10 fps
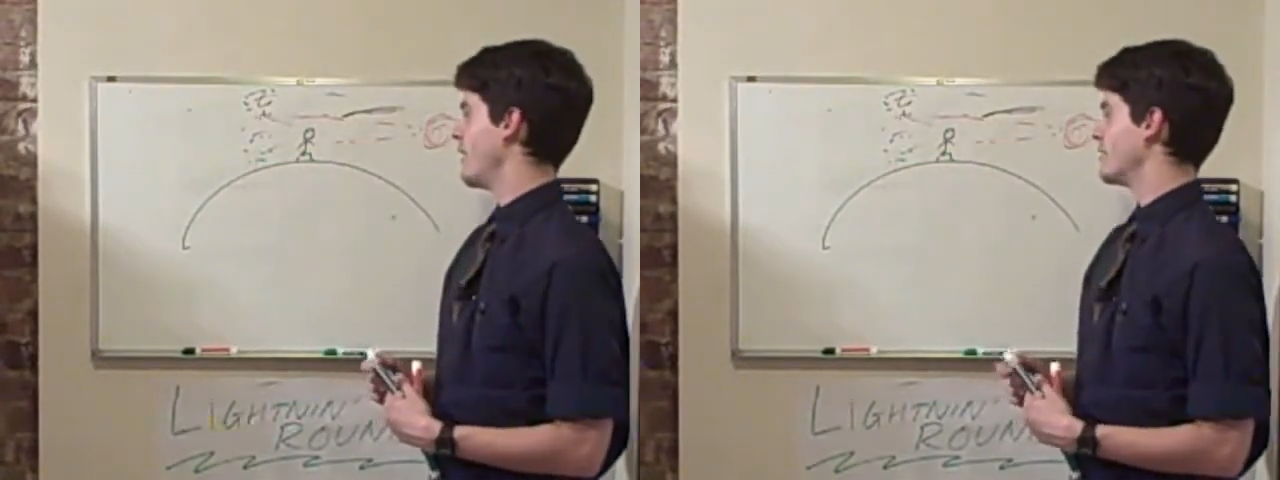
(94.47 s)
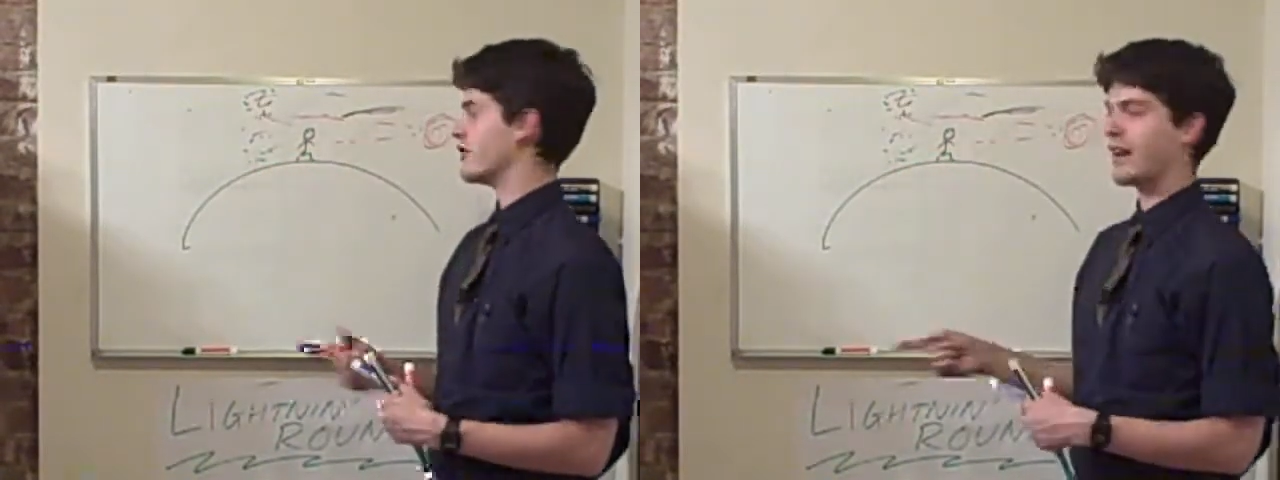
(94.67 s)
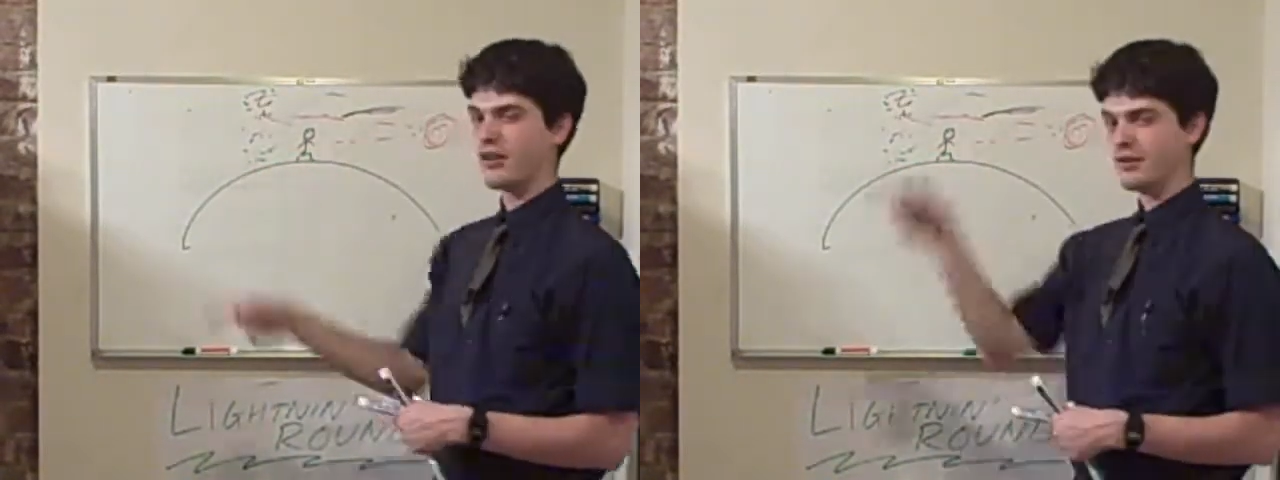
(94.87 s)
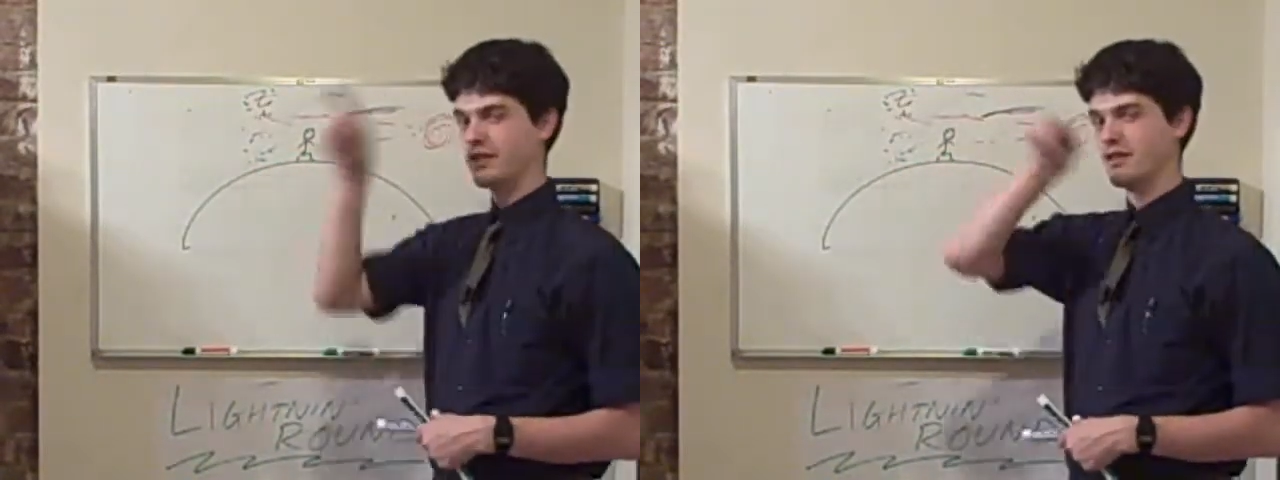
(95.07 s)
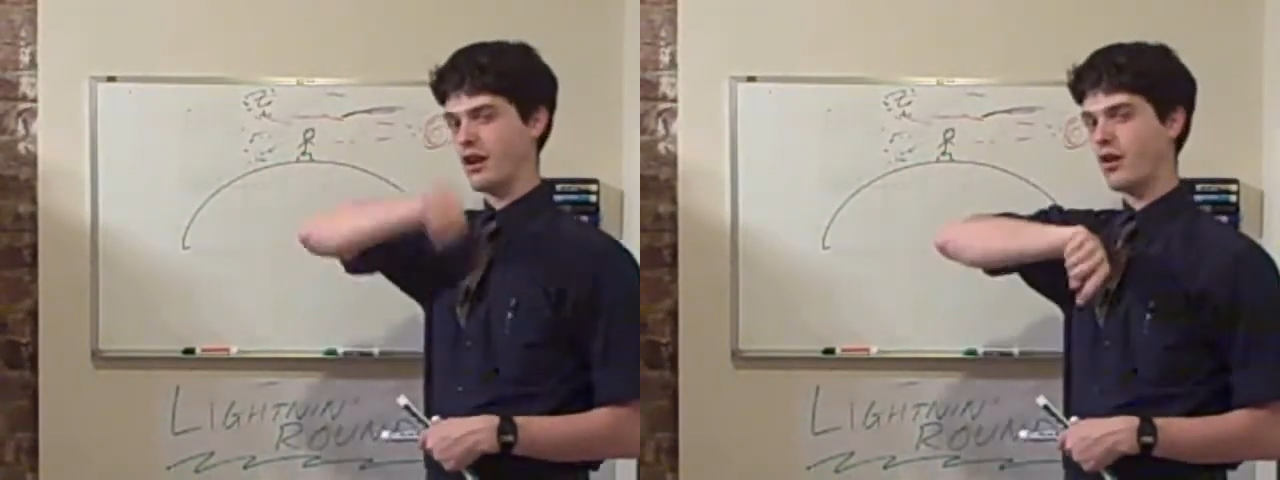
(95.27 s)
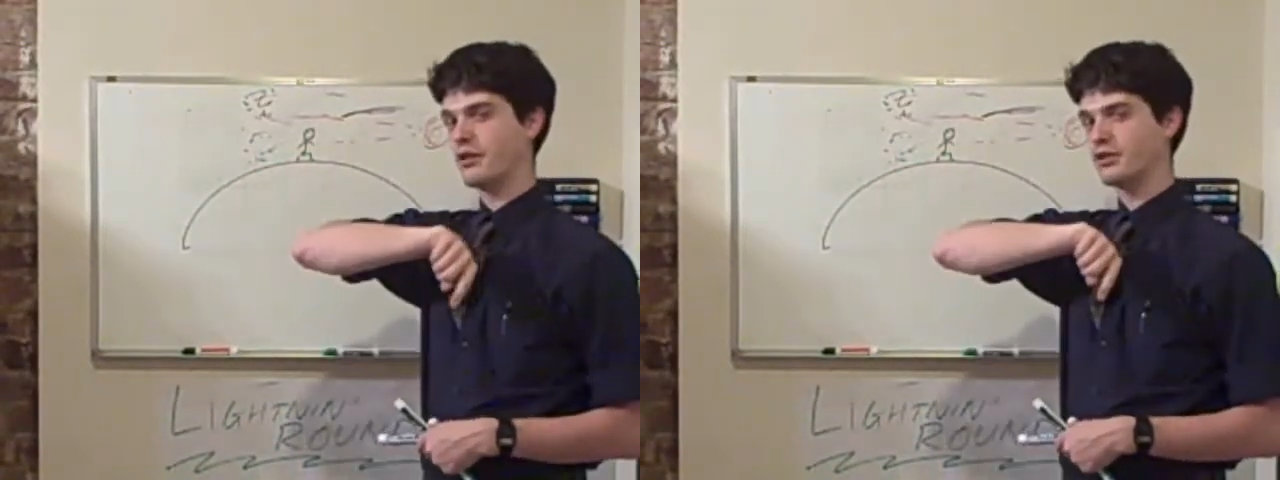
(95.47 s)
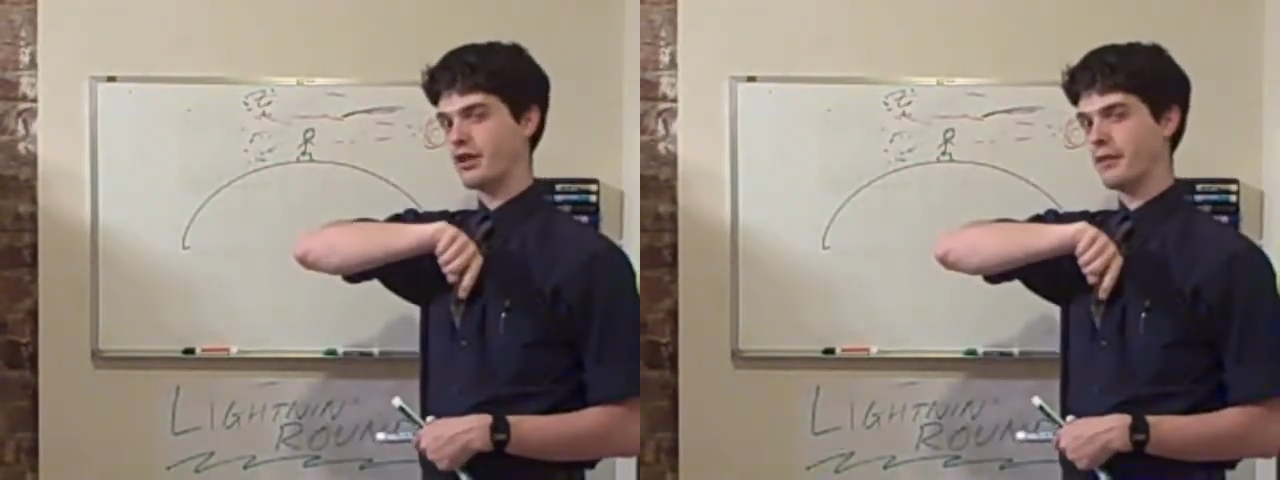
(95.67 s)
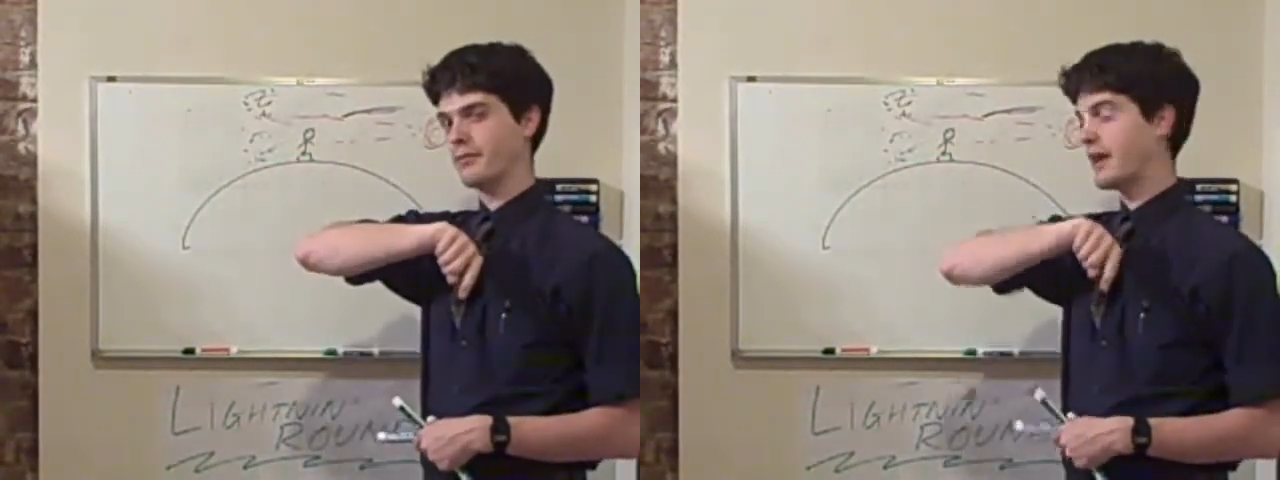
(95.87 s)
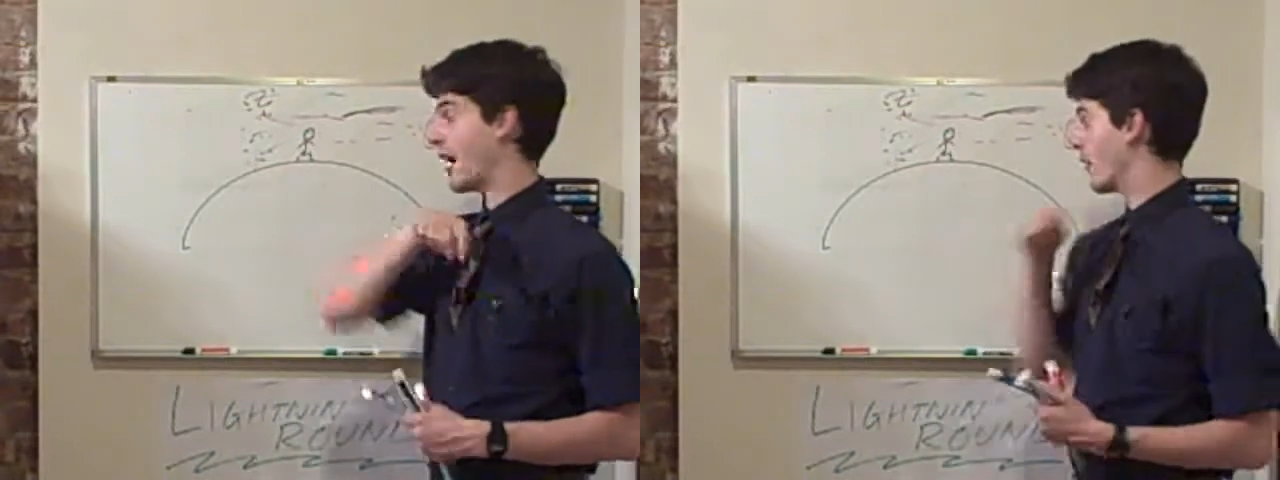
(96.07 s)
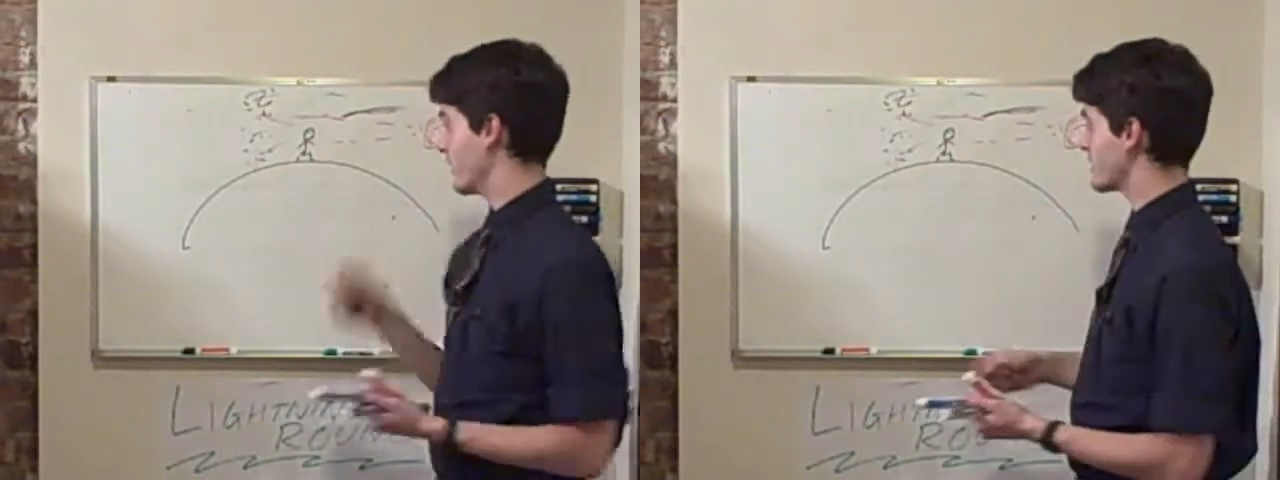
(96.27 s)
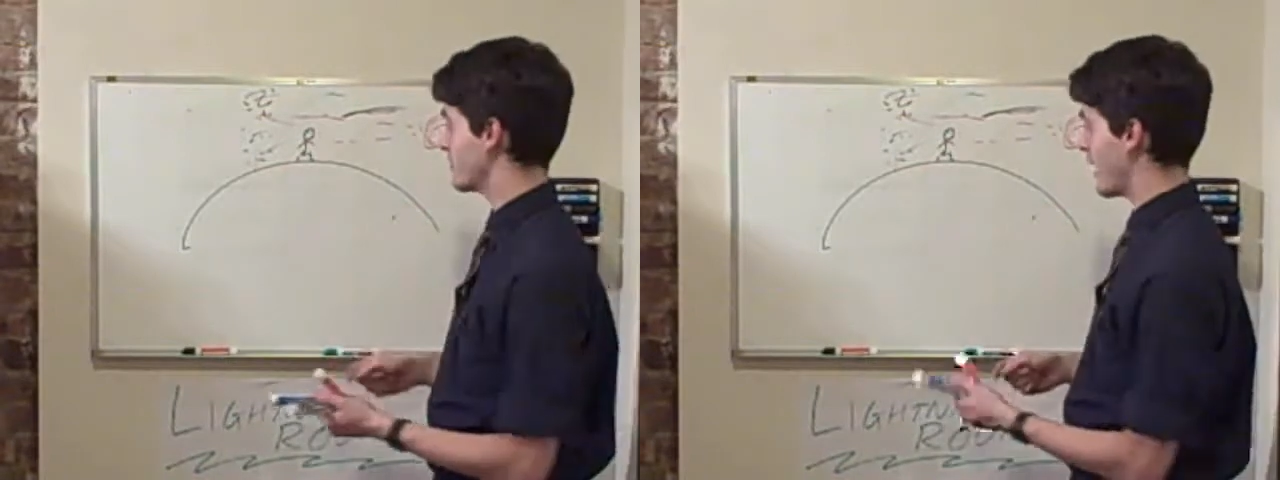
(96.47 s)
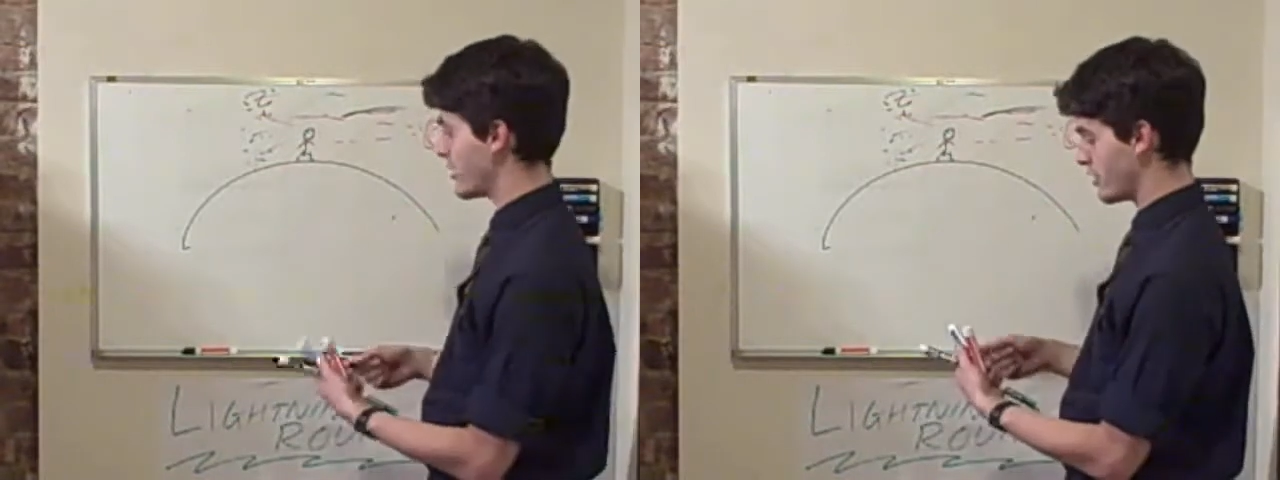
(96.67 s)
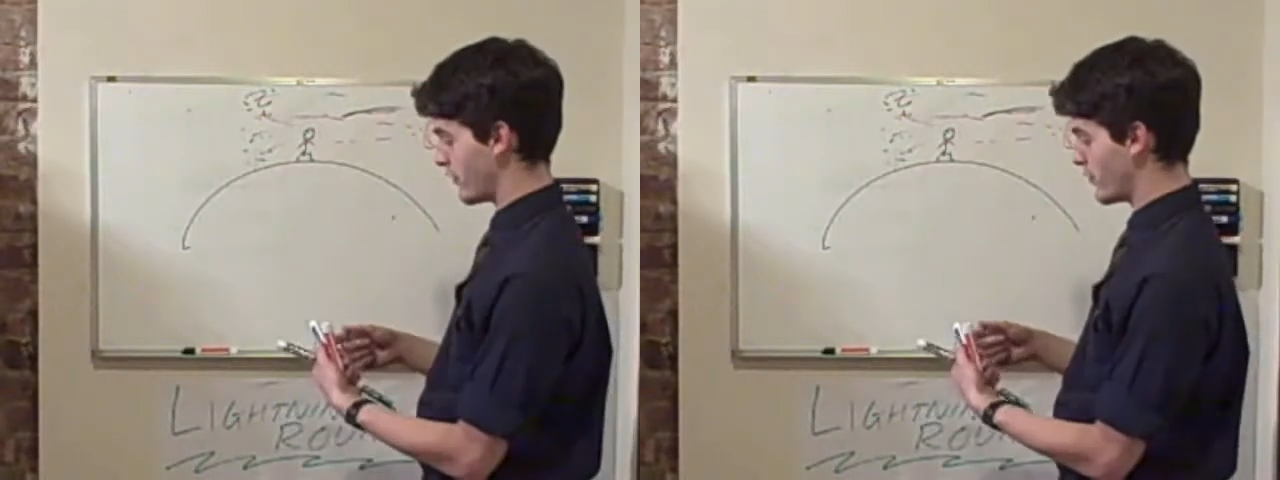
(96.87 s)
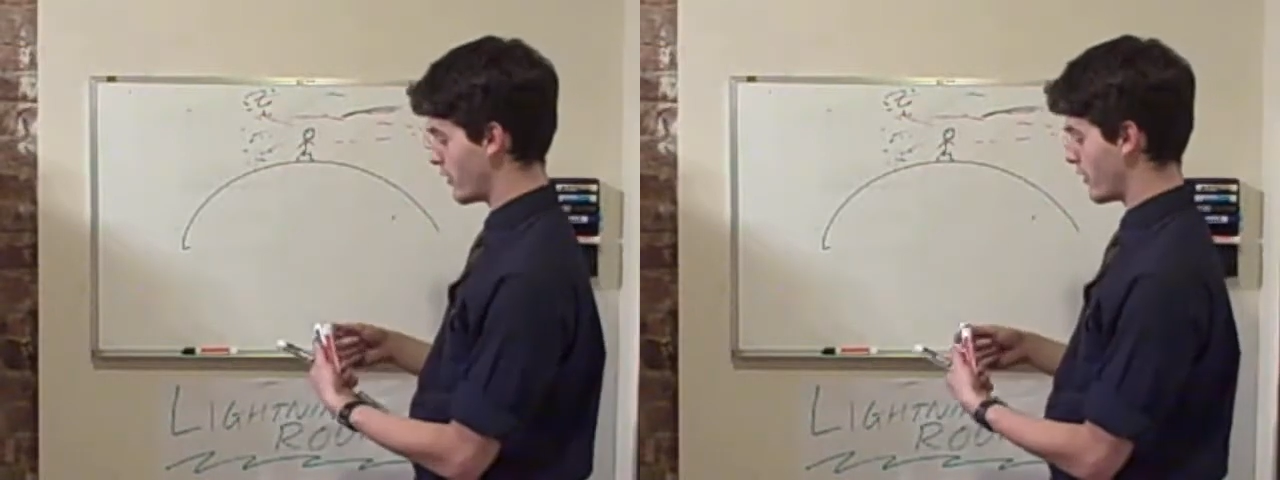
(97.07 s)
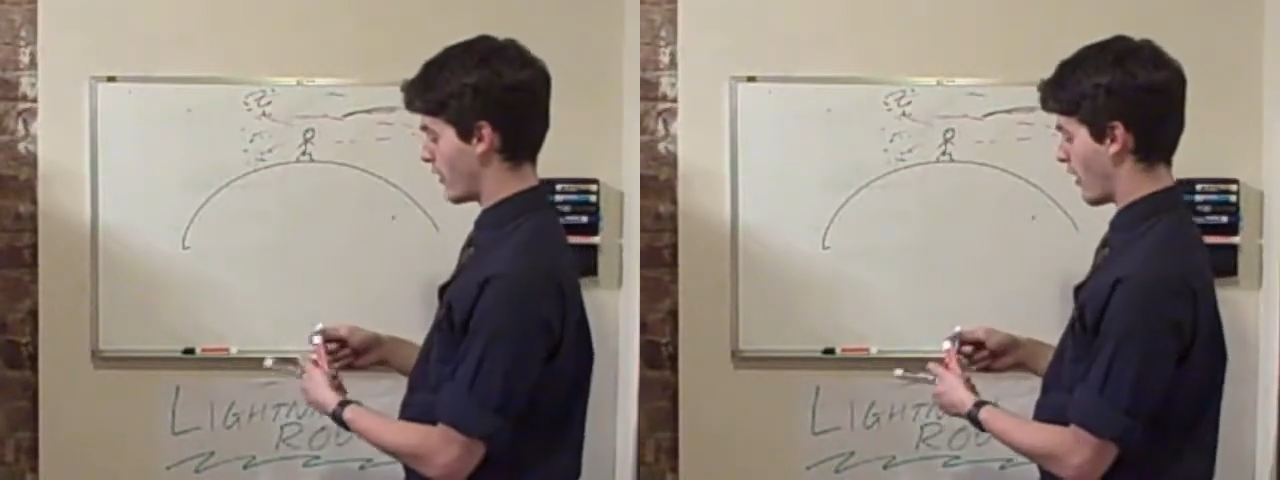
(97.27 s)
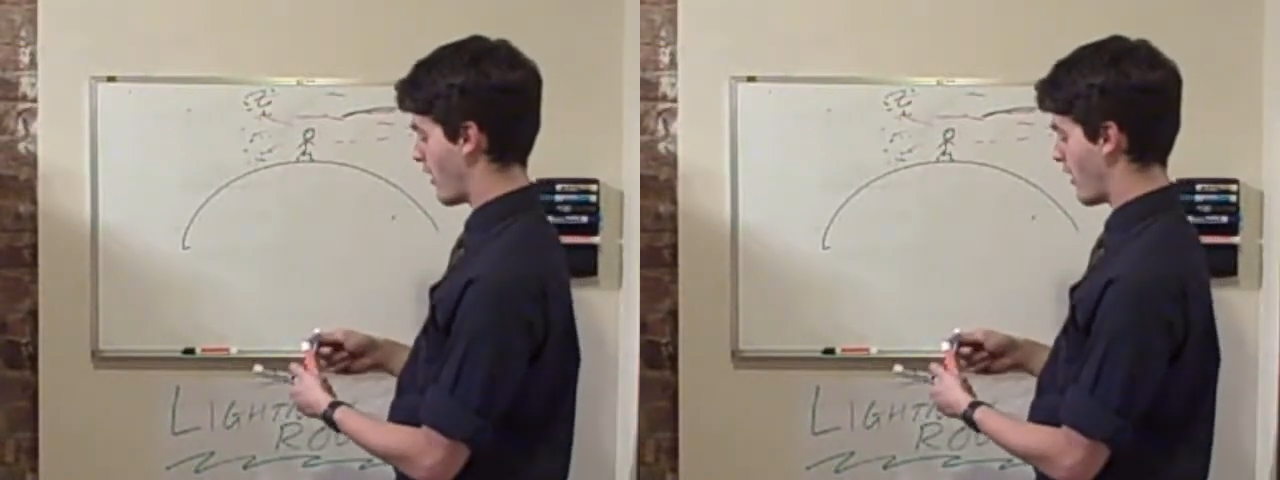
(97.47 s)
So that causes the arc shape. Now, let's imagine if you're